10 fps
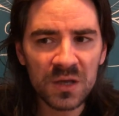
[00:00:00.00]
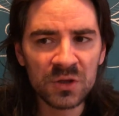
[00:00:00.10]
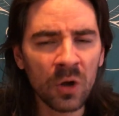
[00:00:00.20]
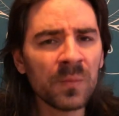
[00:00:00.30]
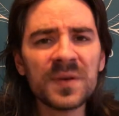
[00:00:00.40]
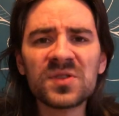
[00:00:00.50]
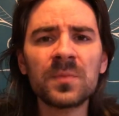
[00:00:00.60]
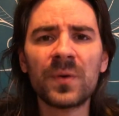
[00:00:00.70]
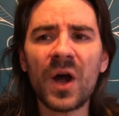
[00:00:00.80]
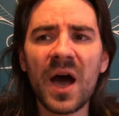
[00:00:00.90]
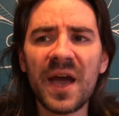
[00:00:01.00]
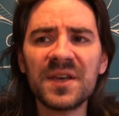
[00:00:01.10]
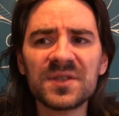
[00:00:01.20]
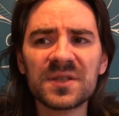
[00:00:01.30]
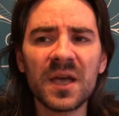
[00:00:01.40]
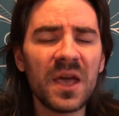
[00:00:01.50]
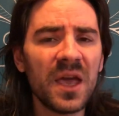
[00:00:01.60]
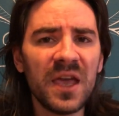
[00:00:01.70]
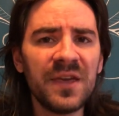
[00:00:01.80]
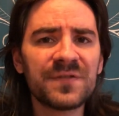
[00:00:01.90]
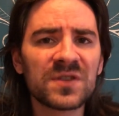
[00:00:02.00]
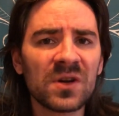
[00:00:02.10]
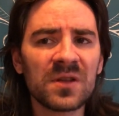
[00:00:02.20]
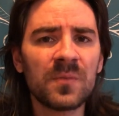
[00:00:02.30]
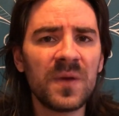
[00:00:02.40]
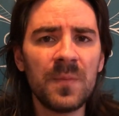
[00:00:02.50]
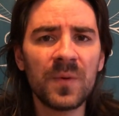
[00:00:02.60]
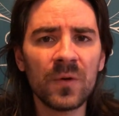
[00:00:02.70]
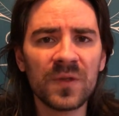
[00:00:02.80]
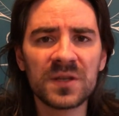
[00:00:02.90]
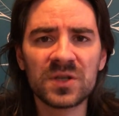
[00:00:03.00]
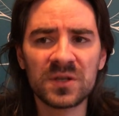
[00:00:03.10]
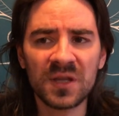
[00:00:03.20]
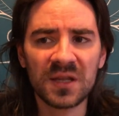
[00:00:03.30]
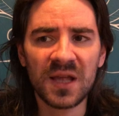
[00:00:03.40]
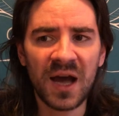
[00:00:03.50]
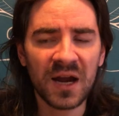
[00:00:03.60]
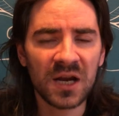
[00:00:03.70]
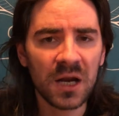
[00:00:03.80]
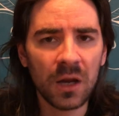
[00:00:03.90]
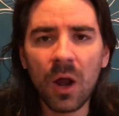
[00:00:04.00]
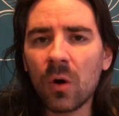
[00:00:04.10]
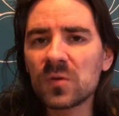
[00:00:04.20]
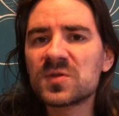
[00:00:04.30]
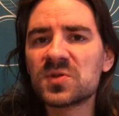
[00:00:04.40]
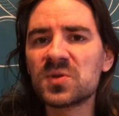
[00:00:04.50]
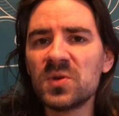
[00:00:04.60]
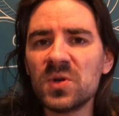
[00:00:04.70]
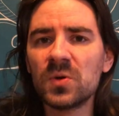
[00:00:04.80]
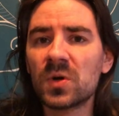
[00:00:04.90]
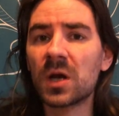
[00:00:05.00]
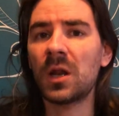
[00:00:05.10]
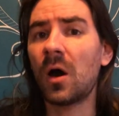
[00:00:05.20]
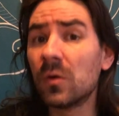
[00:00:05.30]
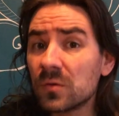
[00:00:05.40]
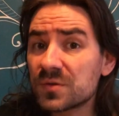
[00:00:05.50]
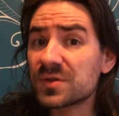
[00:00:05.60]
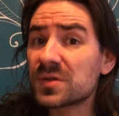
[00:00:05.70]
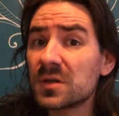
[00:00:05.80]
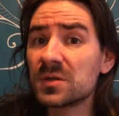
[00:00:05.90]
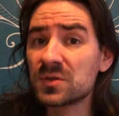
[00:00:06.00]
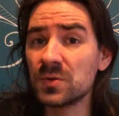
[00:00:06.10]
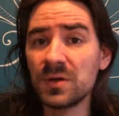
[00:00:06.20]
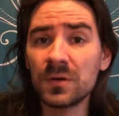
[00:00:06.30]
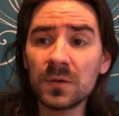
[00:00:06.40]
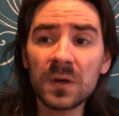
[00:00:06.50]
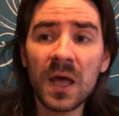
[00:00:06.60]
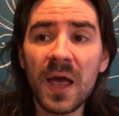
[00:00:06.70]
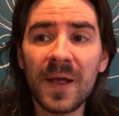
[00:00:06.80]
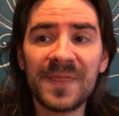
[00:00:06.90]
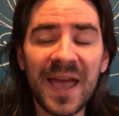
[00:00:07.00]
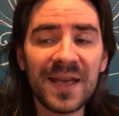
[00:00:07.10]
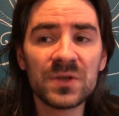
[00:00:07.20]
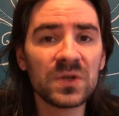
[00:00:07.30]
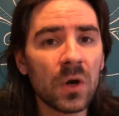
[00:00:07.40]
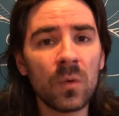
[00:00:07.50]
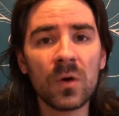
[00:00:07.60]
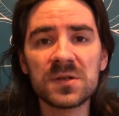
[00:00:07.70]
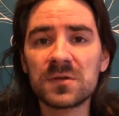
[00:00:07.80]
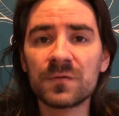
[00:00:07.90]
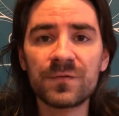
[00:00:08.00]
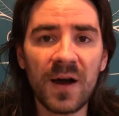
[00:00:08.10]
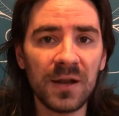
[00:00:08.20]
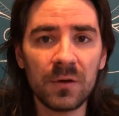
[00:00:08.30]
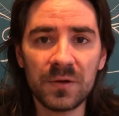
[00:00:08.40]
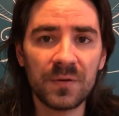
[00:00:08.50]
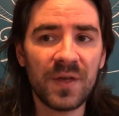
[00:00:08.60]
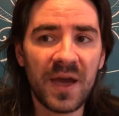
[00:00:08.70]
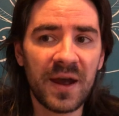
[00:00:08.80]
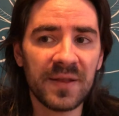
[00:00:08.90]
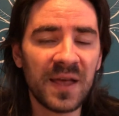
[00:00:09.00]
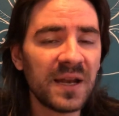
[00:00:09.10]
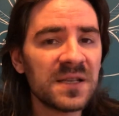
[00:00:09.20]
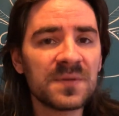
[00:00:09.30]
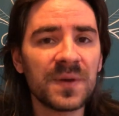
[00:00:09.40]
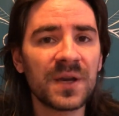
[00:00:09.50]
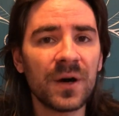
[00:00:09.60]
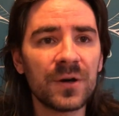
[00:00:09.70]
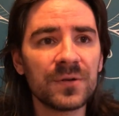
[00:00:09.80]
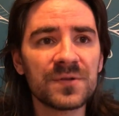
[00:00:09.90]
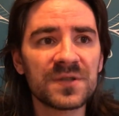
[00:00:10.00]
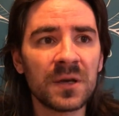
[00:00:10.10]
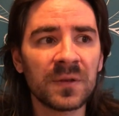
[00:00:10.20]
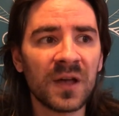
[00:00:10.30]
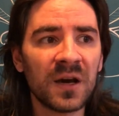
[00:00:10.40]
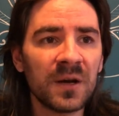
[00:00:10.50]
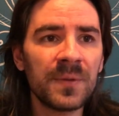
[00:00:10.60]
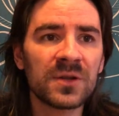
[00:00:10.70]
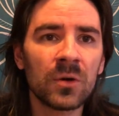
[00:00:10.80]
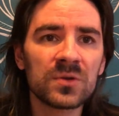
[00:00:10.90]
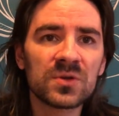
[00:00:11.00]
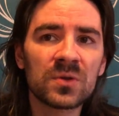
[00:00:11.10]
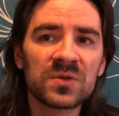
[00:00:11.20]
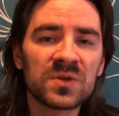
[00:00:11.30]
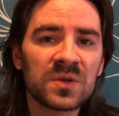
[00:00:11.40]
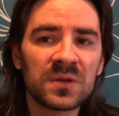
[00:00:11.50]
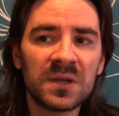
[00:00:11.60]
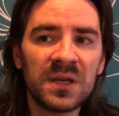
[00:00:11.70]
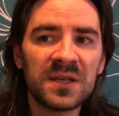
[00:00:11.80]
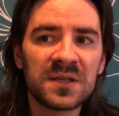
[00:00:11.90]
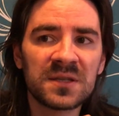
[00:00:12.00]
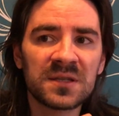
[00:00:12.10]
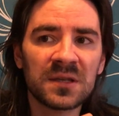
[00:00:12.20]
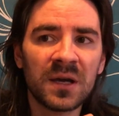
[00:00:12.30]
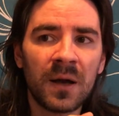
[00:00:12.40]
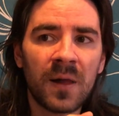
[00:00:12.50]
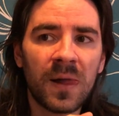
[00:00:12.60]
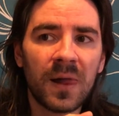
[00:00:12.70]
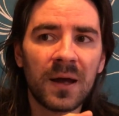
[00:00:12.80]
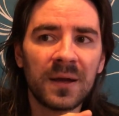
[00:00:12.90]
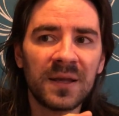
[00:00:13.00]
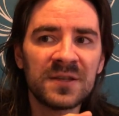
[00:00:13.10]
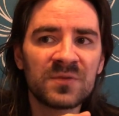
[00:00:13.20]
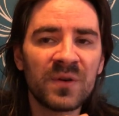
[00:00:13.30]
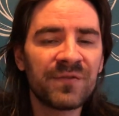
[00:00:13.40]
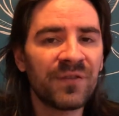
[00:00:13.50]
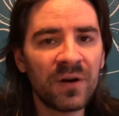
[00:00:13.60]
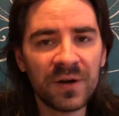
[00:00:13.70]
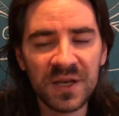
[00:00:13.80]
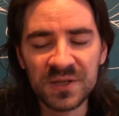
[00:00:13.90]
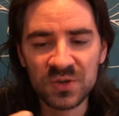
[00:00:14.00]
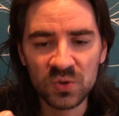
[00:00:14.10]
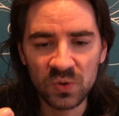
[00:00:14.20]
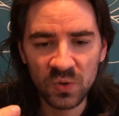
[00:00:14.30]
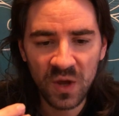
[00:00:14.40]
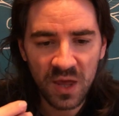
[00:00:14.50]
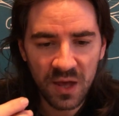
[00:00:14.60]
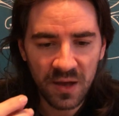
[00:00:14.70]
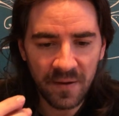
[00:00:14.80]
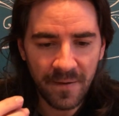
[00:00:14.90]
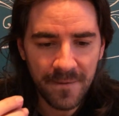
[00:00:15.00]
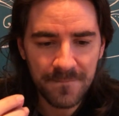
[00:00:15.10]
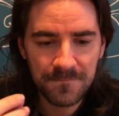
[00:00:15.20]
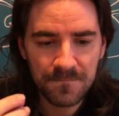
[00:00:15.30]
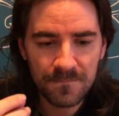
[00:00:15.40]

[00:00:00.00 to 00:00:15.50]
don't be surprised if certain people that, that are close to you, close to you, they do not want to follow you there. That is because uh, the hermit also is, uh, is referring to um,